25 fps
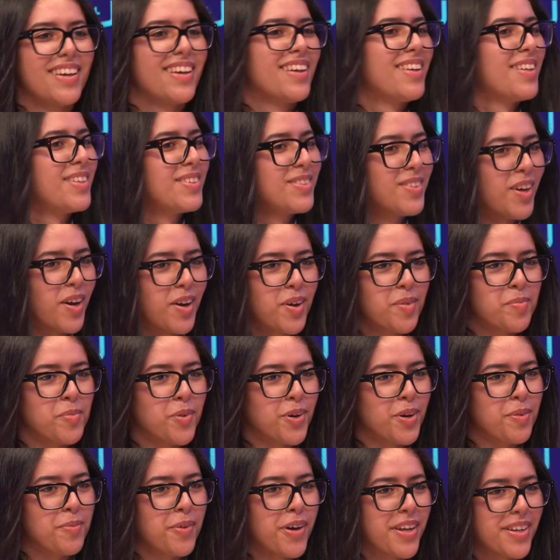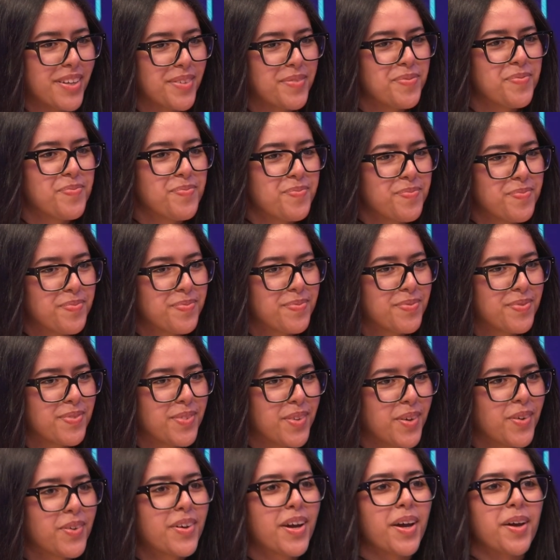I'm listening to you then, Ouda.
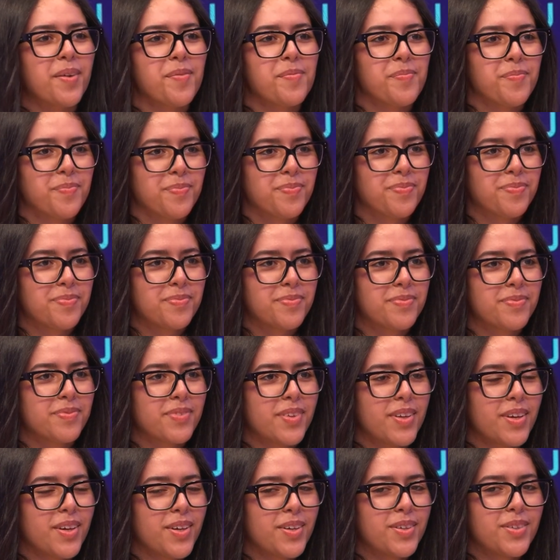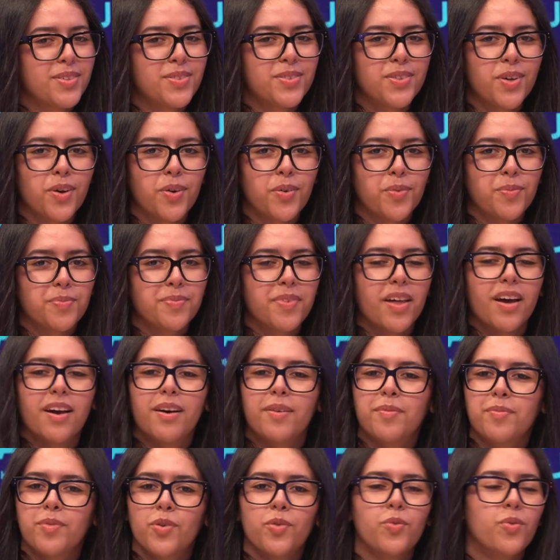Tell me everything. So,
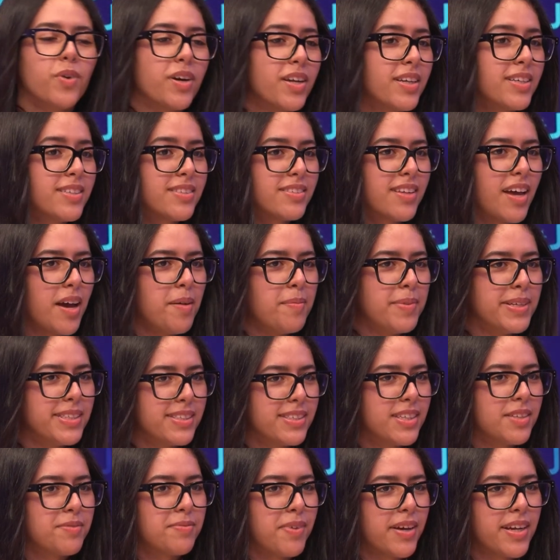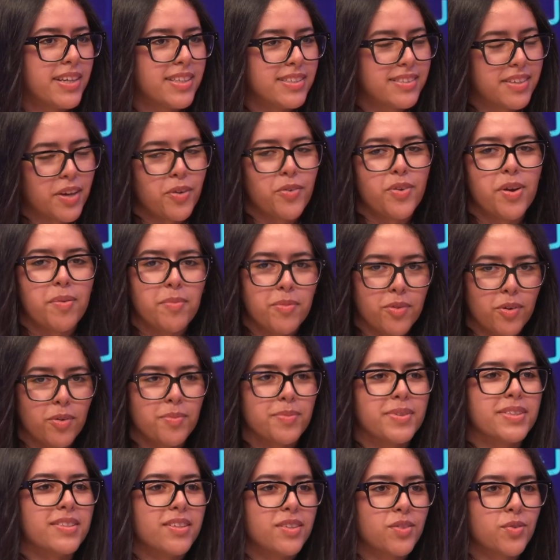what is the MSc in Finance at Lyon
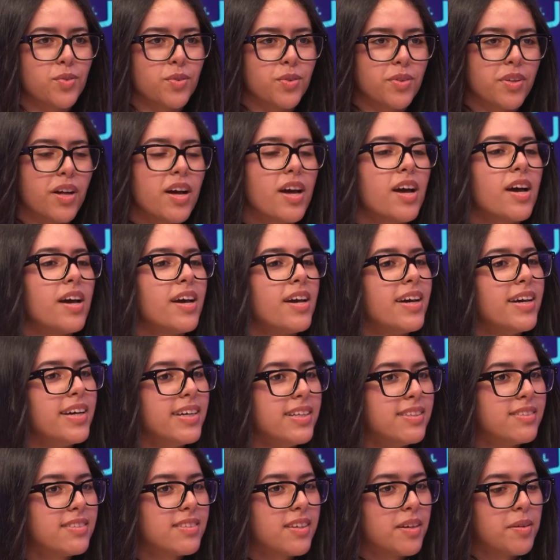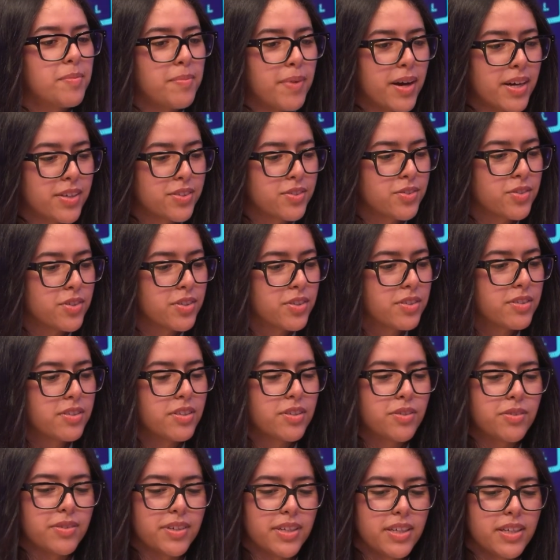Business School? It's a master's
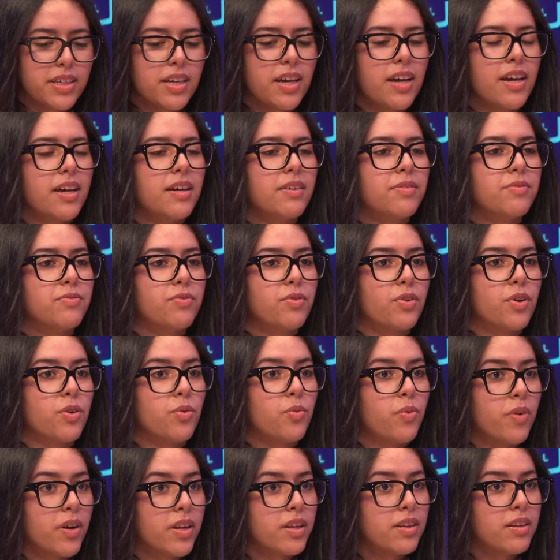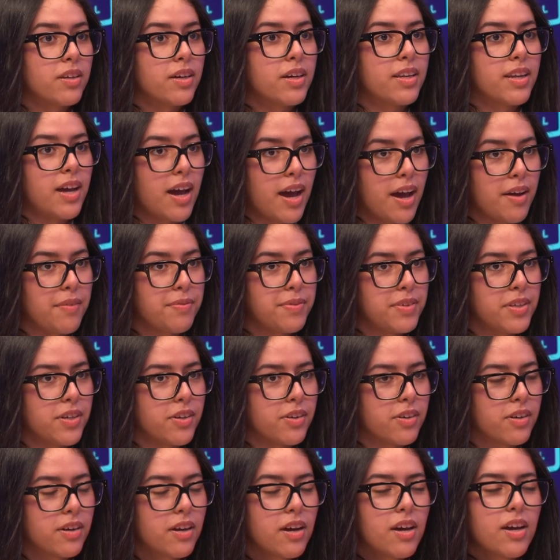degree for 1.5
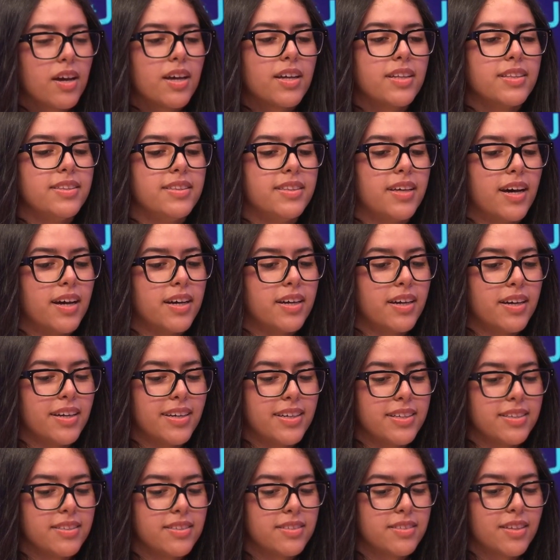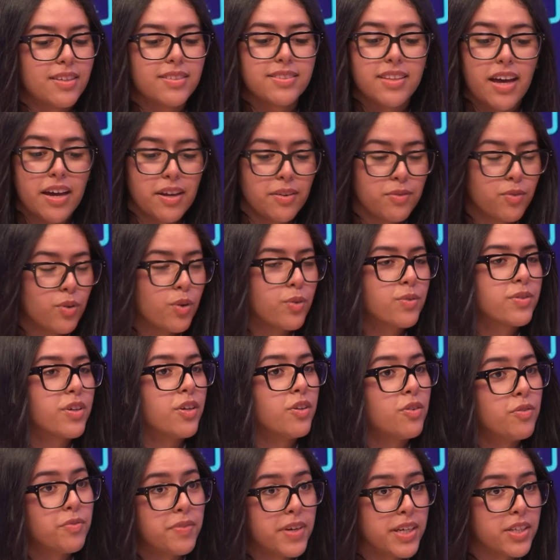years that involves
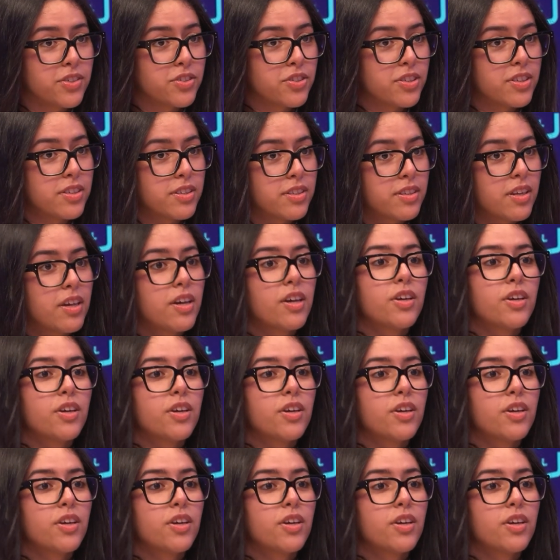innovation,